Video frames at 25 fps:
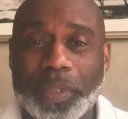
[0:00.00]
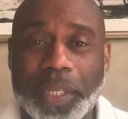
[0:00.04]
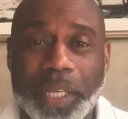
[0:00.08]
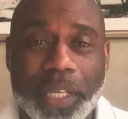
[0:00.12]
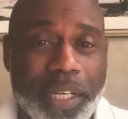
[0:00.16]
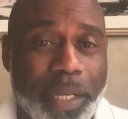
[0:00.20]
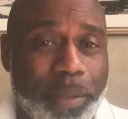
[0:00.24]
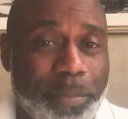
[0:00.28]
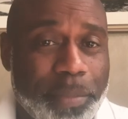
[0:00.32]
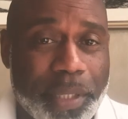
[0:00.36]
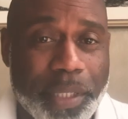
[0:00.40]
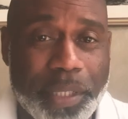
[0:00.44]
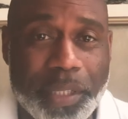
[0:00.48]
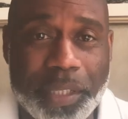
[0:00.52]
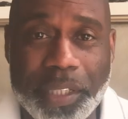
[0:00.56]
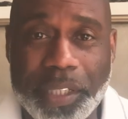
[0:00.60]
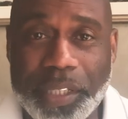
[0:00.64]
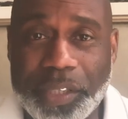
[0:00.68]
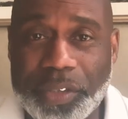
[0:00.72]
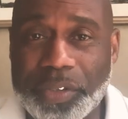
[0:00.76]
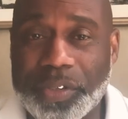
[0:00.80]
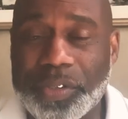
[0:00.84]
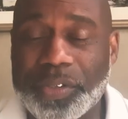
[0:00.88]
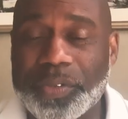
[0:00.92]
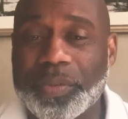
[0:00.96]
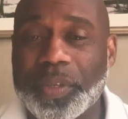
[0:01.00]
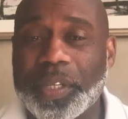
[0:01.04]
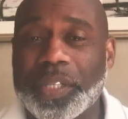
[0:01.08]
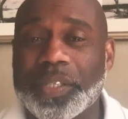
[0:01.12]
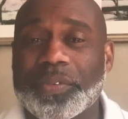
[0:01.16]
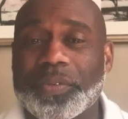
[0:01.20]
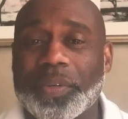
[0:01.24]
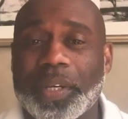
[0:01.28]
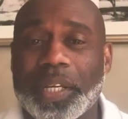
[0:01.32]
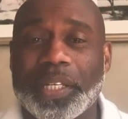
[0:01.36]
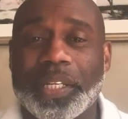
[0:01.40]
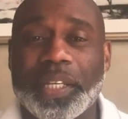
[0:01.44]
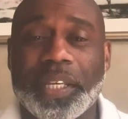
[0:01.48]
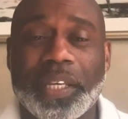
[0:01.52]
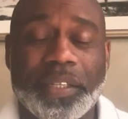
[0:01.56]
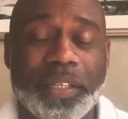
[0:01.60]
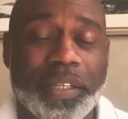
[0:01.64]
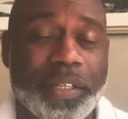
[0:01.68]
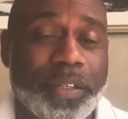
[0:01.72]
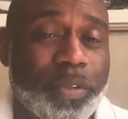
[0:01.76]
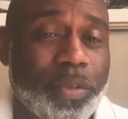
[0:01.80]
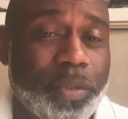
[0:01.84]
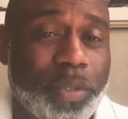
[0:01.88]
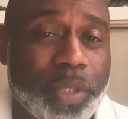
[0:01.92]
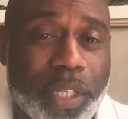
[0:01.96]
debt. I mean, the interest rates right now,
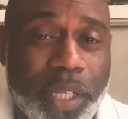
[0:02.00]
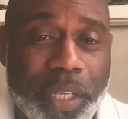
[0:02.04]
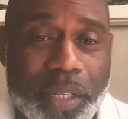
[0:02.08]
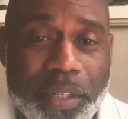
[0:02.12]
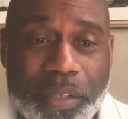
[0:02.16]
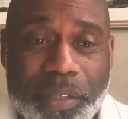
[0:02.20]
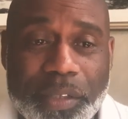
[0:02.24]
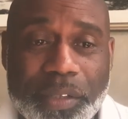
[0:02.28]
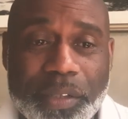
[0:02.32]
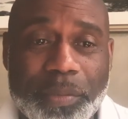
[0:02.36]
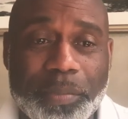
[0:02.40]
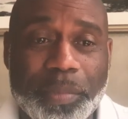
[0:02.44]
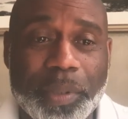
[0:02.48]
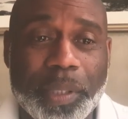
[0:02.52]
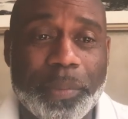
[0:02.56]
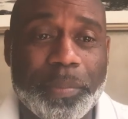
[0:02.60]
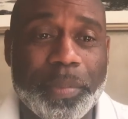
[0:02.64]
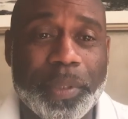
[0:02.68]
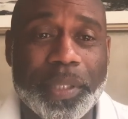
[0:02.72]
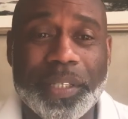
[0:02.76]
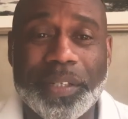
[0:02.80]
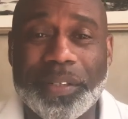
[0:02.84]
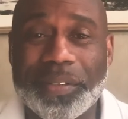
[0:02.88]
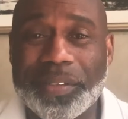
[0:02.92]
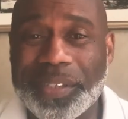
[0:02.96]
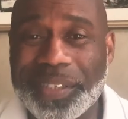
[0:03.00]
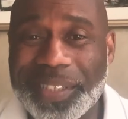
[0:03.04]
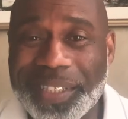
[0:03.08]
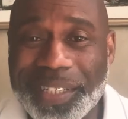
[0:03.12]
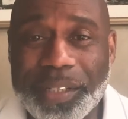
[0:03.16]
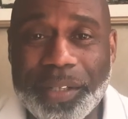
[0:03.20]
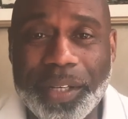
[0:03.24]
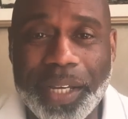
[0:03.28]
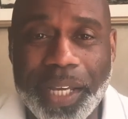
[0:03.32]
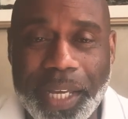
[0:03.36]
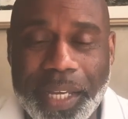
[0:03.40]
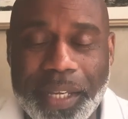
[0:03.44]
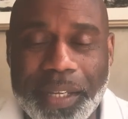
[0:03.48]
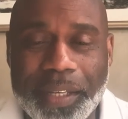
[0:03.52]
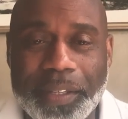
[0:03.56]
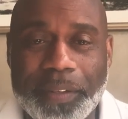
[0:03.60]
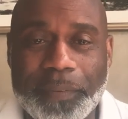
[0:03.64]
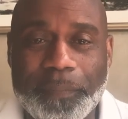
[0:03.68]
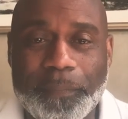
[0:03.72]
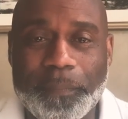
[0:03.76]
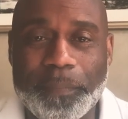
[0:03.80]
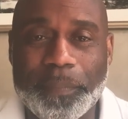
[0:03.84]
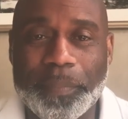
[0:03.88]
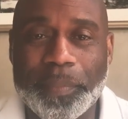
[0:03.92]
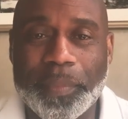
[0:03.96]
they're going down a little bit, but they're still high.
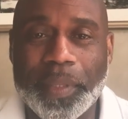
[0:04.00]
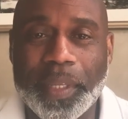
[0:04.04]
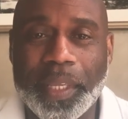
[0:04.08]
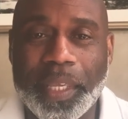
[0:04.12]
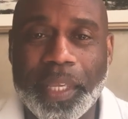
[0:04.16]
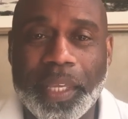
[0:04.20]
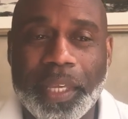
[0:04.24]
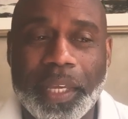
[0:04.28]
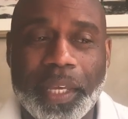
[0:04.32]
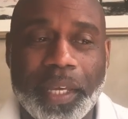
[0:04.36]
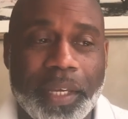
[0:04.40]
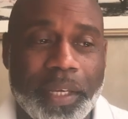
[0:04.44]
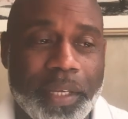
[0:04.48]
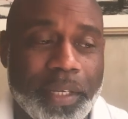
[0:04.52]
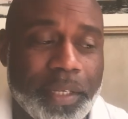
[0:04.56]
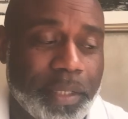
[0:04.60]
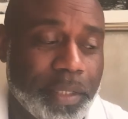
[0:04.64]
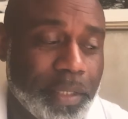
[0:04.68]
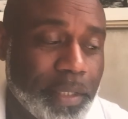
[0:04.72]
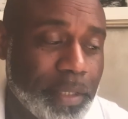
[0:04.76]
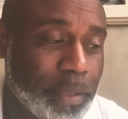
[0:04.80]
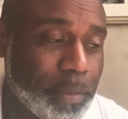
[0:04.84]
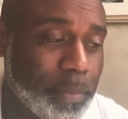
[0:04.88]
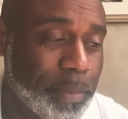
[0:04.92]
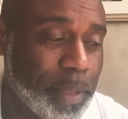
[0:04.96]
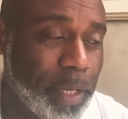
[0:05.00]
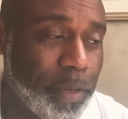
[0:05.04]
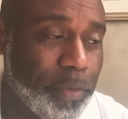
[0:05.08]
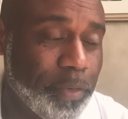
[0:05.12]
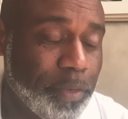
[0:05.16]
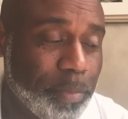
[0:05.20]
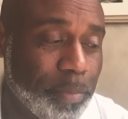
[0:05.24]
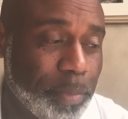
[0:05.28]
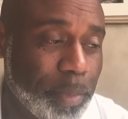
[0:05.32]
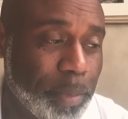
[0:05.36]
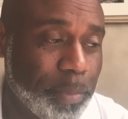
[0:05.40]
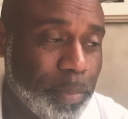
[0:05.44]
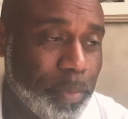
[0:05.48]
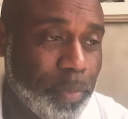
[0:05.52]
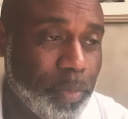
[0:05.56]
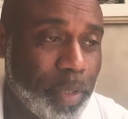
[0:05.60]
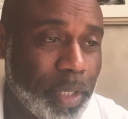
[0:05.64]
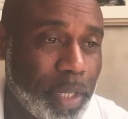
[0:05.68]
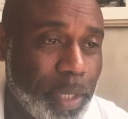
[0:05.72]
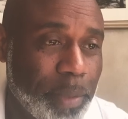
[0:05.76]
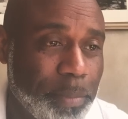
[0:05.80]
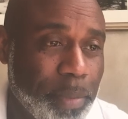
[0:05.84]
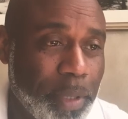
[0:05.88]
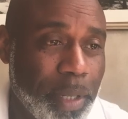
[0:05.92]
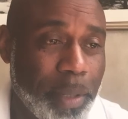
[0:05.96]
Um, I remember when
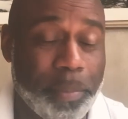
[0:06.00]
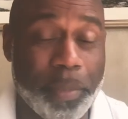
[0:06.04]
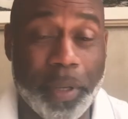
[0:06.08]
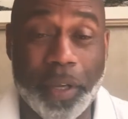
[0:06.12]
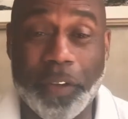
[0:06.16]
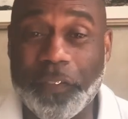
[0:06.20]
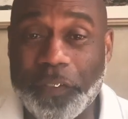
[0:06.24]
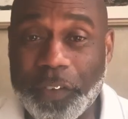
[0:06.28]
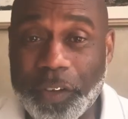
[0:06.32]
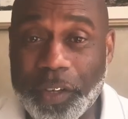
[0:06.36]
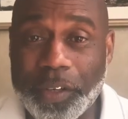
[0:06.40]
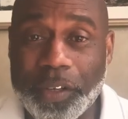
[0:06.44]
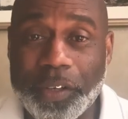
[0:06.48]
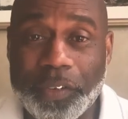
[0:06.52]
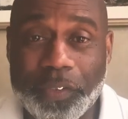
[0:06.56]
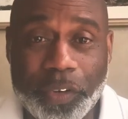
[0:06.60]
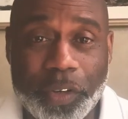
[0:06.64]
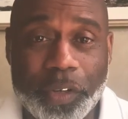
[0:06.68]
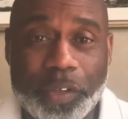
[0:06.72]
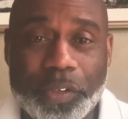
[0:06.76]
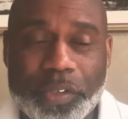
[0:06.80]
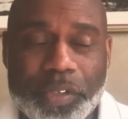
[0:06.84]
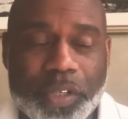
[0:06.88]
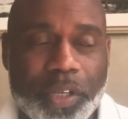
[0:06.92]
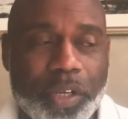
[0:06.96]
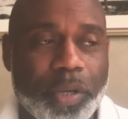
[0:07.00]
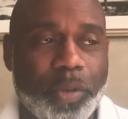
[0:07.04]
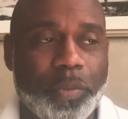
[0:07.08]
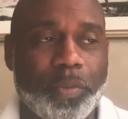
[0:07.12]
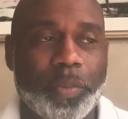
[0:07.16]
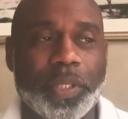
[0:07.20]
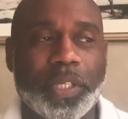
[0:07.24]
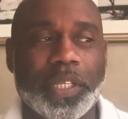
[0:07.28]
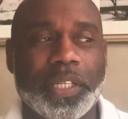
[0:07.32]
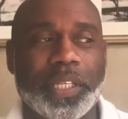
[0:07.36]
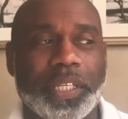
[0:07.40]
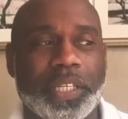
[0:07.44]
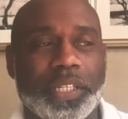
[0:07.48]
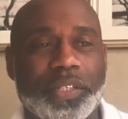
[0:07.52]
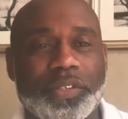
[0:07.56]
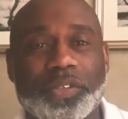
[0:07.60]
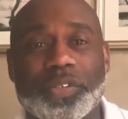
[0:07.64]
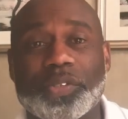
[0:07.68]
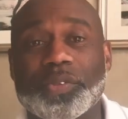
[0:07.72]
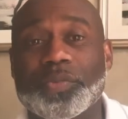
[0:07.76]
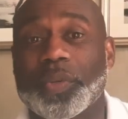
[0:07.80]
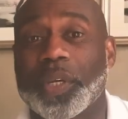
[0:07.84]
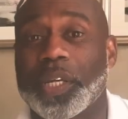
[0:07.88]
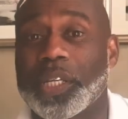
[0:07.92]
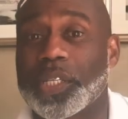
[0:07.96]
I bought my very first home, when the
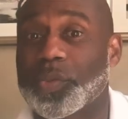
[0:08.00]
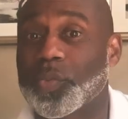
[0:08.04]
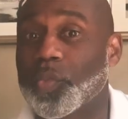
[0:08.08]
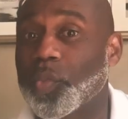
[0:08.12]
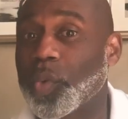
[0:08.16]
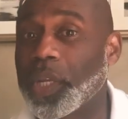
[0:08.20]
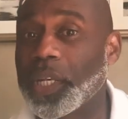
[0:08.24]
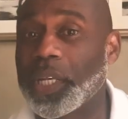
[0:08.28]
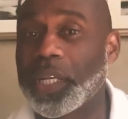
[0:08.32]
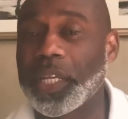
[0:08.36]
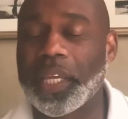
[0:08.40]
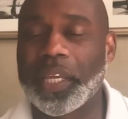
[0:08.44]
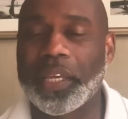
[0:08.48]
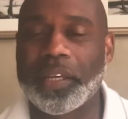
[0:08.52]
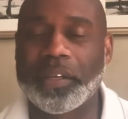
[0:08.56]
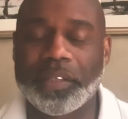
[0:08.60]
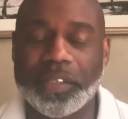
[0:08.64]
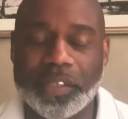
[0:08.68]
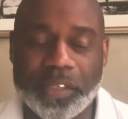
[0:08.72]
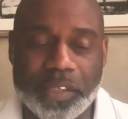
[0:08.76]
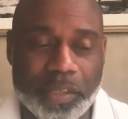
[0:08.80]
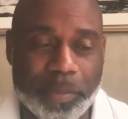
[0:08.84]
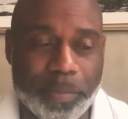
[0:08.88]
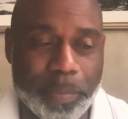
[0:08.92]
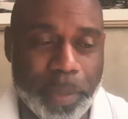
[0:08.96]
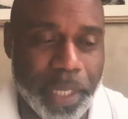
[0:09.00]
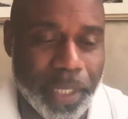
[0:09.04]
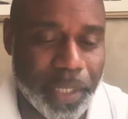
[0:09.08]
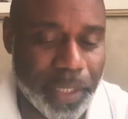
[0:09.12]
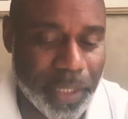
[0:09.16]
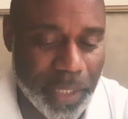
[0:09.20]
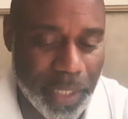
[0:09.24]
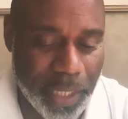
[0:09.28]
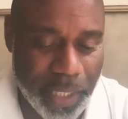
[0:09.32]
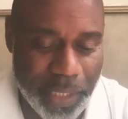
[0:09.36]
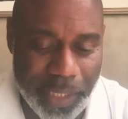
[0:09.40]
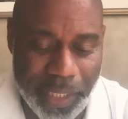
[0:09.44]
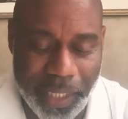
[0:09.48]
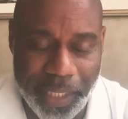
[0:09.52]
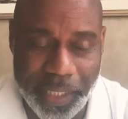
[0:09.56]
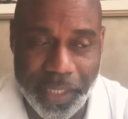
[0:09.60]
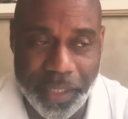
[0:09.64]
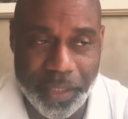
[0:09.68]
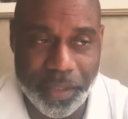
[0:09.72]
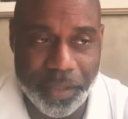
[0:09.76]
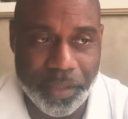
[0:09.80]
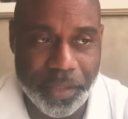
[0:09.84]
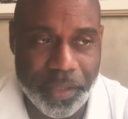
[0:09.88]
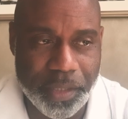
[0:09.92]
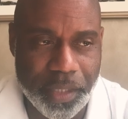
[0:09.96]
interest rates went down, this is back in like 90,
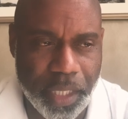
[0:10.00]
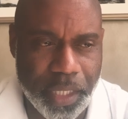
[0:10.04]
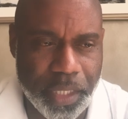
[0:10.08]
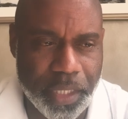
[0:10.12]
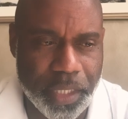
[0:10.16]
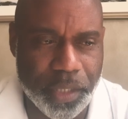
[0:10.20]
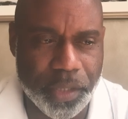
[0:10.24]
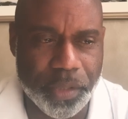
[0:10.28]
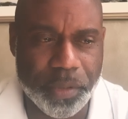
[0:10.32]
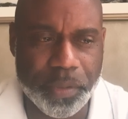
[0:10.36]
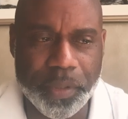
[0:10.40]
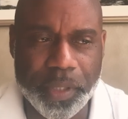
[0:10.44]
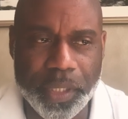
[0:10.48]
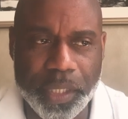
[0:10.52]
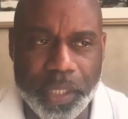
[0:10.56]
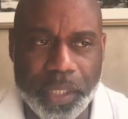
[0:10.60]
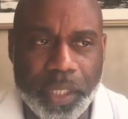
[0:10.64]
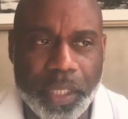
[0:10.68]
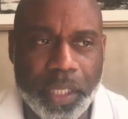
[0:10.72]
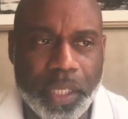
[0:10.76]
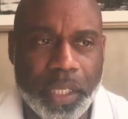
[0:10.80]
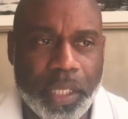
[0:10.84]
93,